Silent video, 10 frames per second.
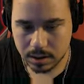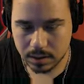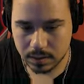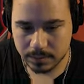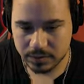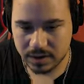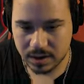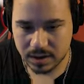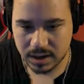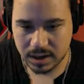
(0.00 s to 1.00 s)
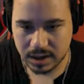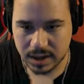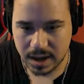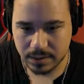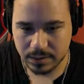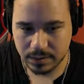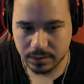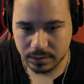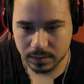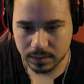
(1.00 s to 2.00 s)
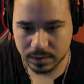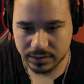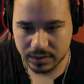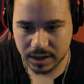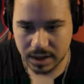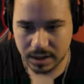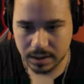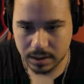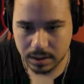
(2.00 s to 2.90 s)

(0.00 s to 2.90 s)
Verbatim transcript: I'm scared to encounter Dolores again.